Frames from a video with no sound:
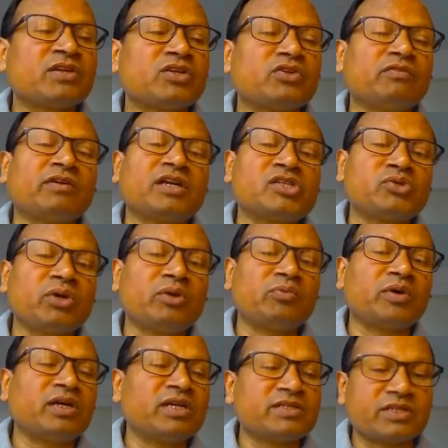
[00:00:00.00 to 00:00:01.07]
to virtual
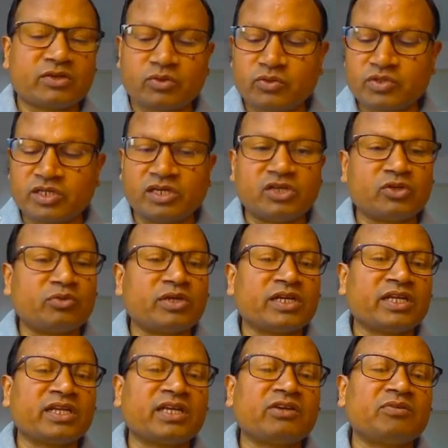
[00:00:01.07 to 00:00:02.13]
world, is crucial to
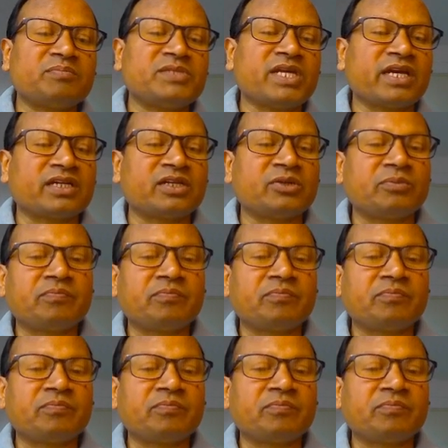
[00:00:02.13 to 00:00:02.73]
attaining objective.